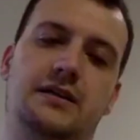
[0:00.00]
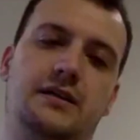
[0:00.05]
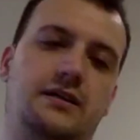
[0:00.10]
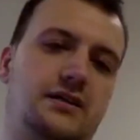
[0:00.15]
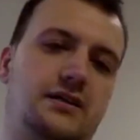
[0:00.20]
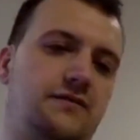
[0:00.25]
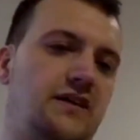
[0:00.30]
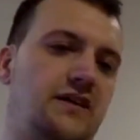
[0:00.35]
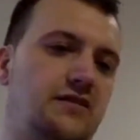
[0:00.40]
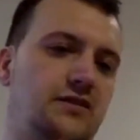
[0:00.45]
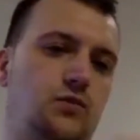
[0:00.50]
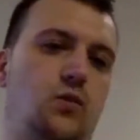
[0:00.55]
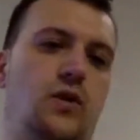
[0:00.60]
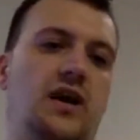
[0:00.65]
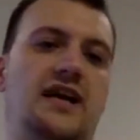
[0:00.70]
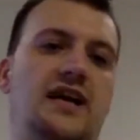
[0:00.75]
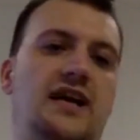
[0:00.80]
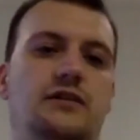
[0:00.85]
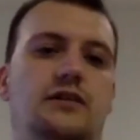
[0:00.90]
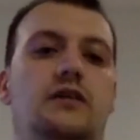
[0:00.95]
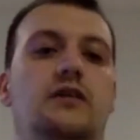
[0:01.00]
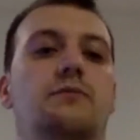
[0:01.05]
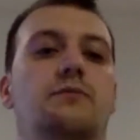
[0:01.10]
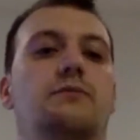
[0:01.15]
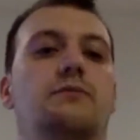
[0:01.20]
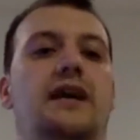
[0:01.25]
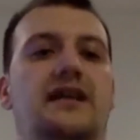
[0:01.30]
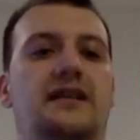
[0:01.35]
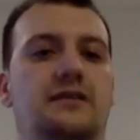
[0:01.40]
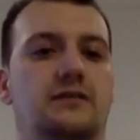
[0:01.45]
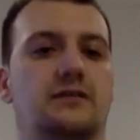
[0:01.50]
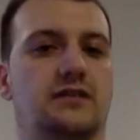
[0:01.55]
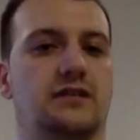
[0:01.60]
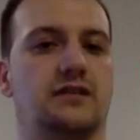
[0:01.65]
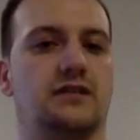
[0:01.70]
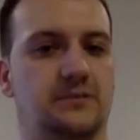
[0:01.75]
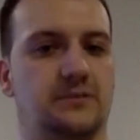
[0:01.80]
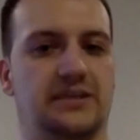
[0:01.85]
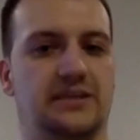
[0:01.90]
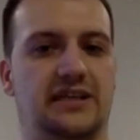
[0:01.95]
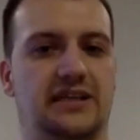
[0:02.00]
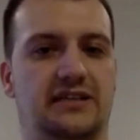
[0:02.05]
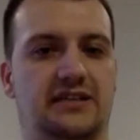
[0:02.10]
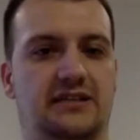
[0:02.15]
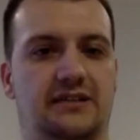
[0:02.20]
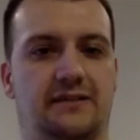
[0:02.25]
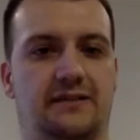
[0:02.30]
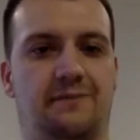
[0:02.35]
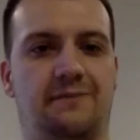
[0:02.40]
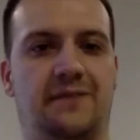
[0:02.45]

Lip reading: There's various ways that you can manage your customer data.